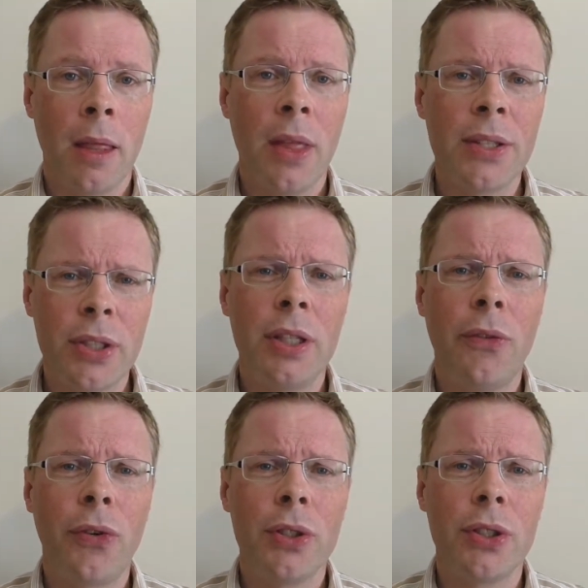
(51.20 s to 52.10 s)
That's the
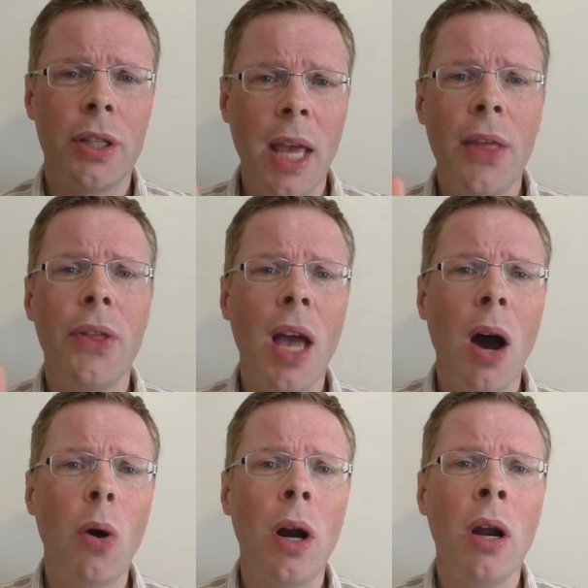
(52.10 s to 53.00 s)
difference. The day and the
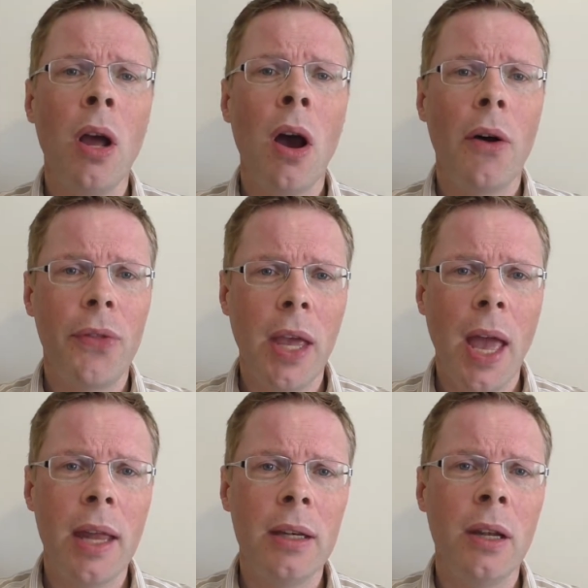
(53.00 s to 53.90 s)
hour of the
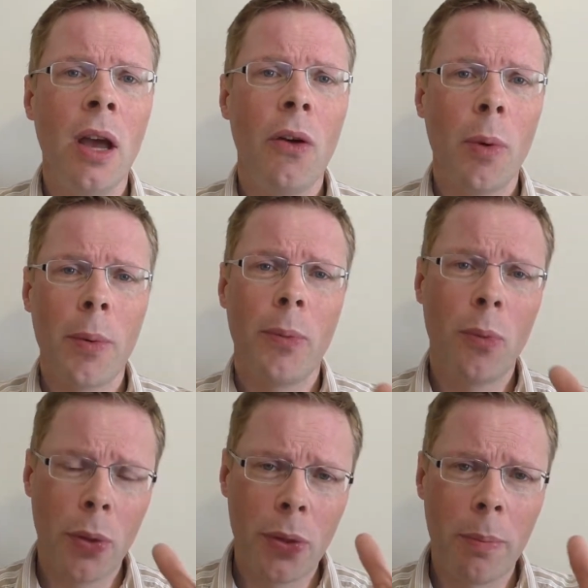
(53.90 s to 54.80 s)
end, well,
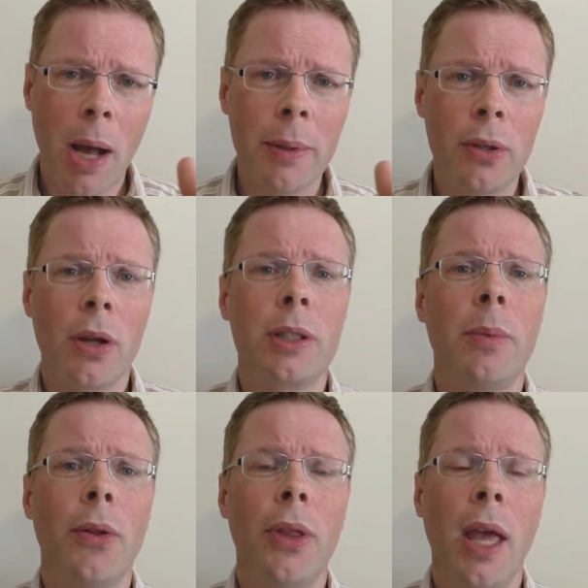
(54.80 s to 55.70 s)
what the Bible talks
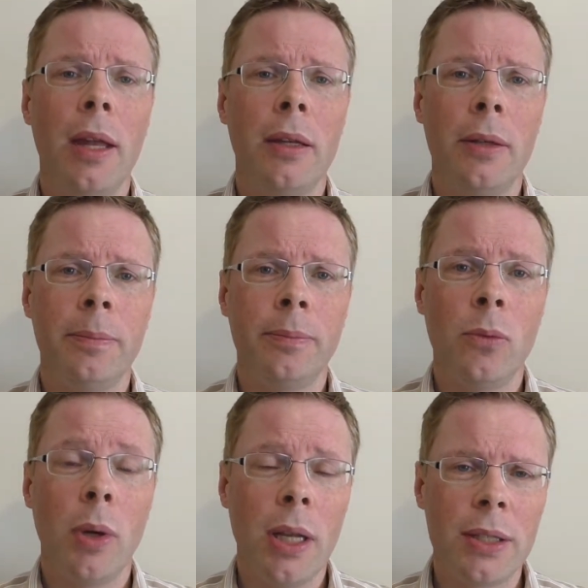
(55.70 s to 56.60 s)
about the end,
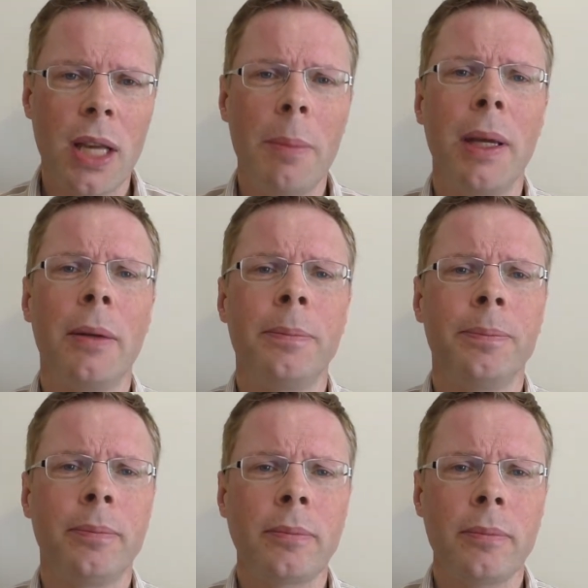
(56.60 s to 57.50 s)
when he's coming.
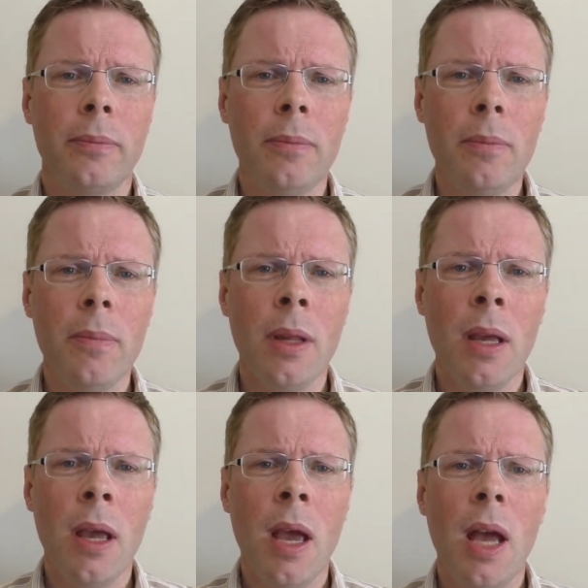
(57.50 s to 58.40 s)

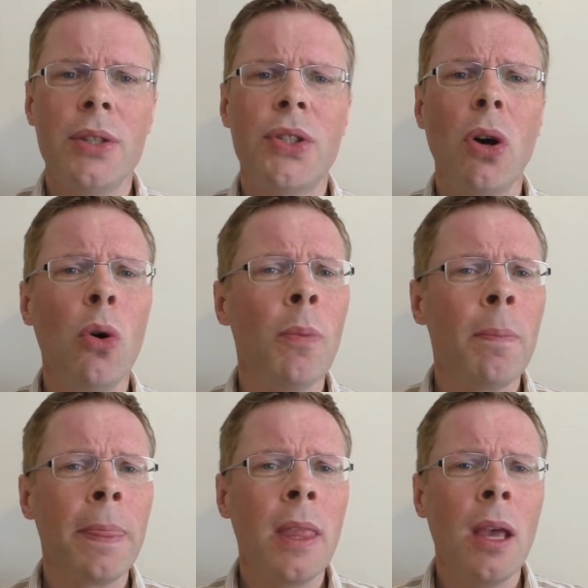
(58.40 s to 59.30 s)
And so
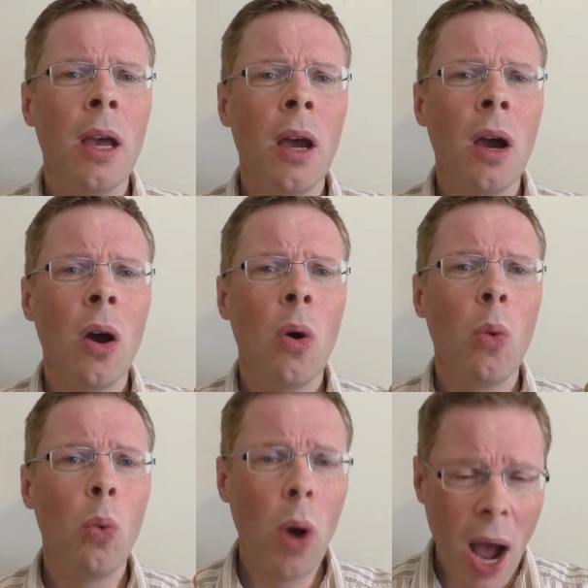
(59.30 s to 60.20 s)

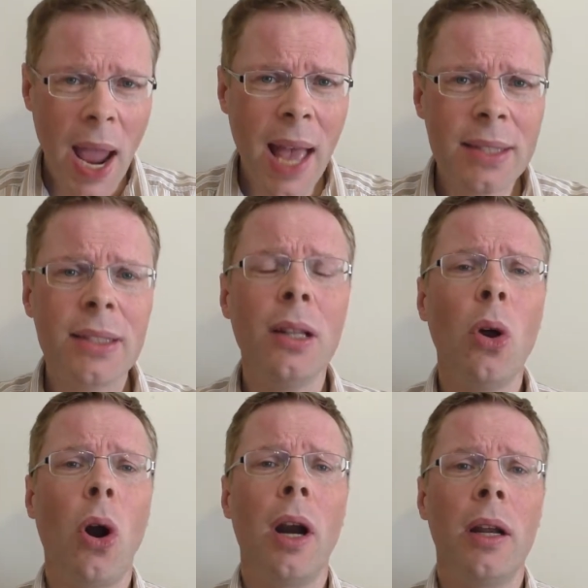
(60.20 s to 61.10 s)
I asked the
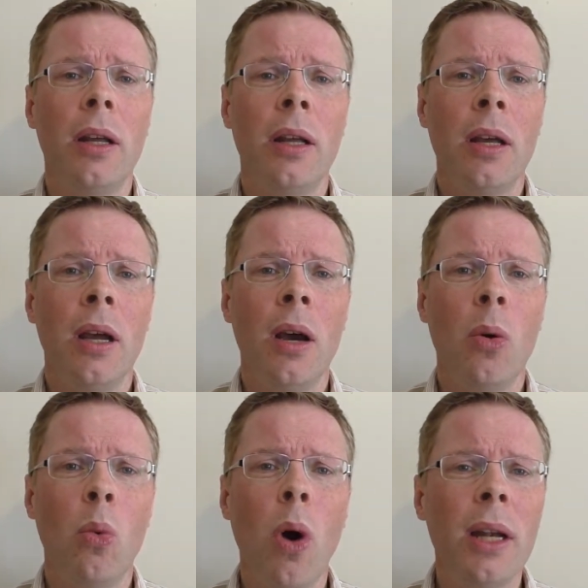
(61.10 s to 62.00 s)
Lord,
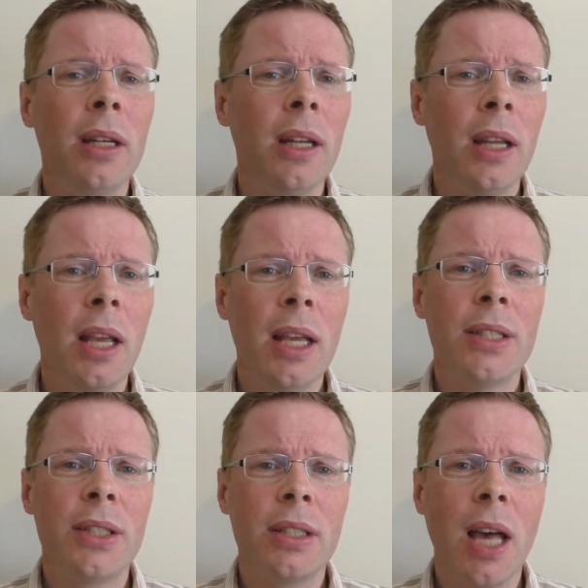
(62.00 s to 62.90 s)
what
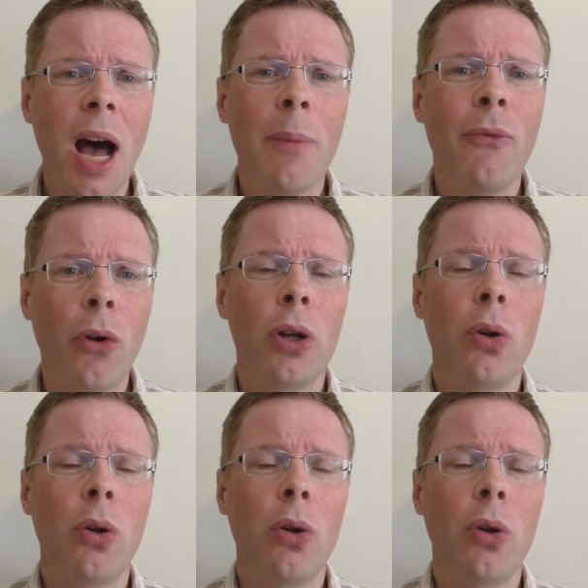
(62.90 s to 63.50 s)
is up for